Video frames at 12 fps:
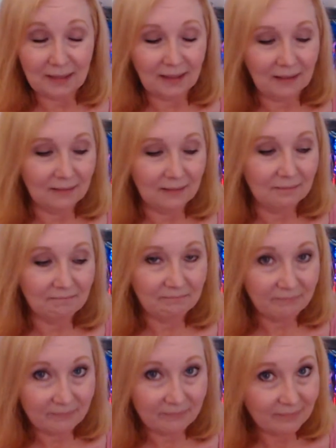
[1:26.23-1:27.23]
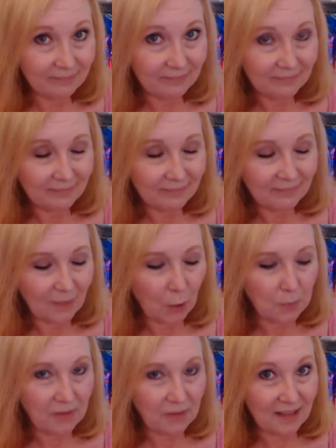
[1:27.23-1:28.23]
and hope
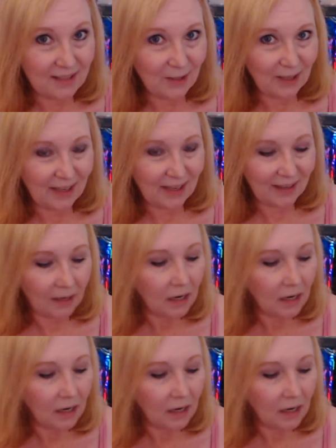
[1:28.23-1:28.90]
that that's okay.